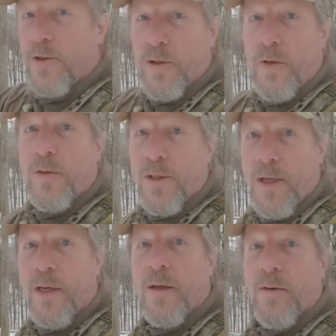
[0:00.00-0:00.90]
let you
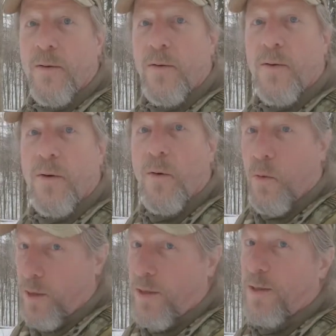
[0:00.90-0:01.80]
see
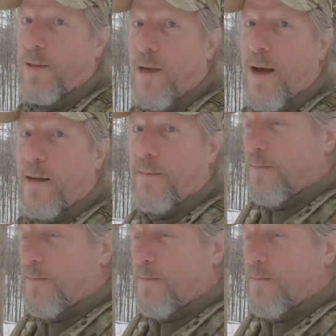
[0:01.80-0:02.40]
what's inside.